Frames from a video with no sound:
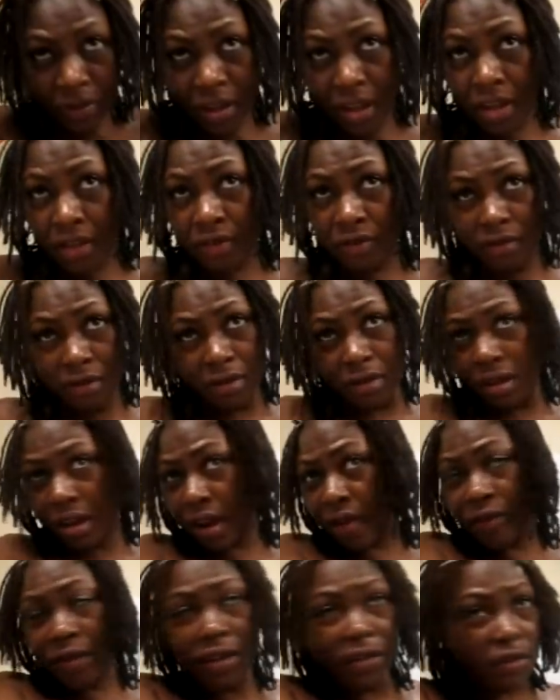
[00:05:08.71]
it
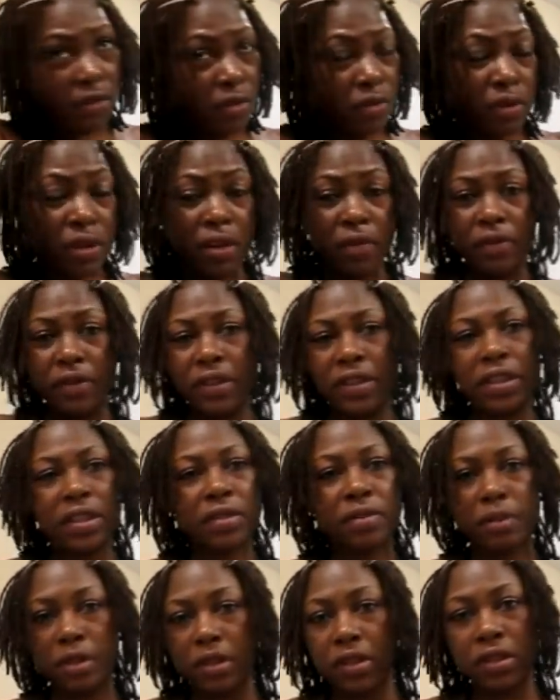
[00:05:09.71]
I'd rather do it every
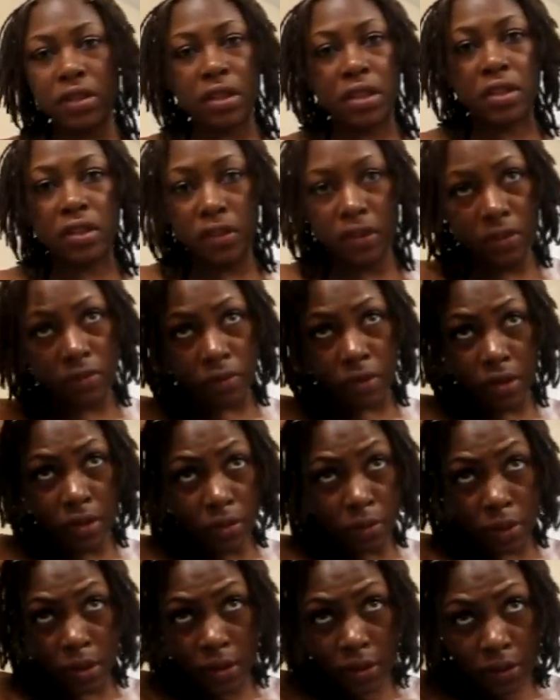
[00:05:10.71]
six months and then just
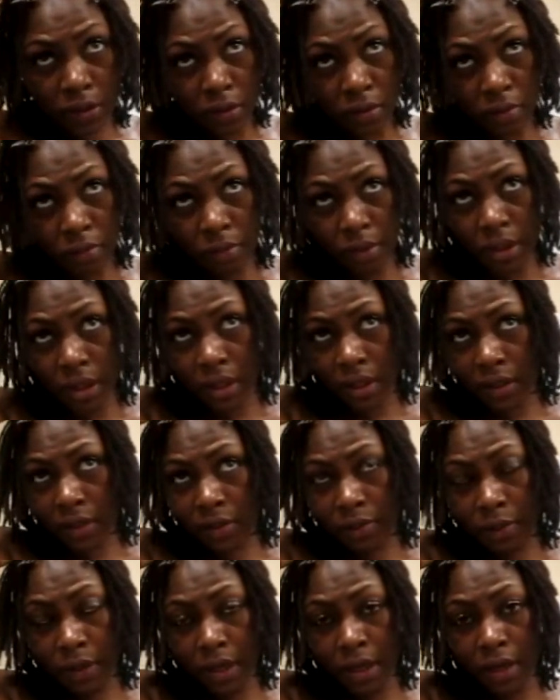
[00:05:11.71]
retwist
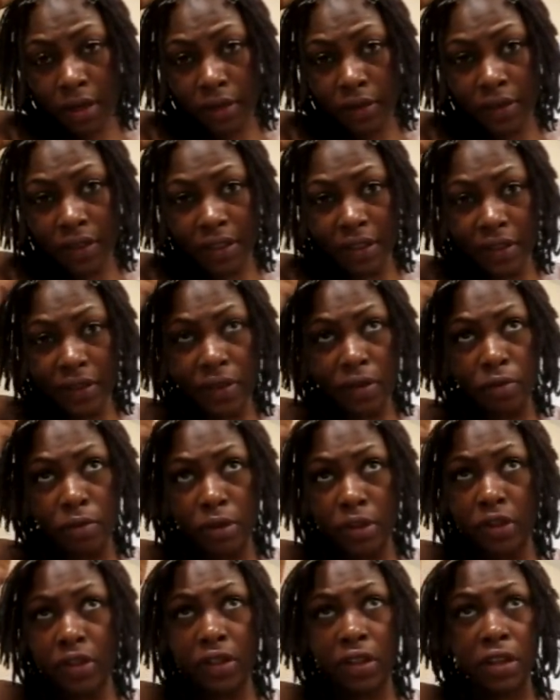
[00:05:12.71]
because my hair is like so
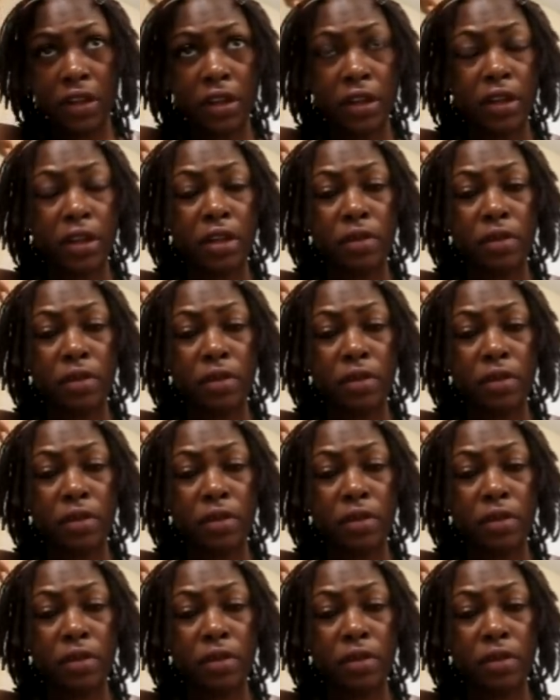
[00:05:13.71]
much thicker.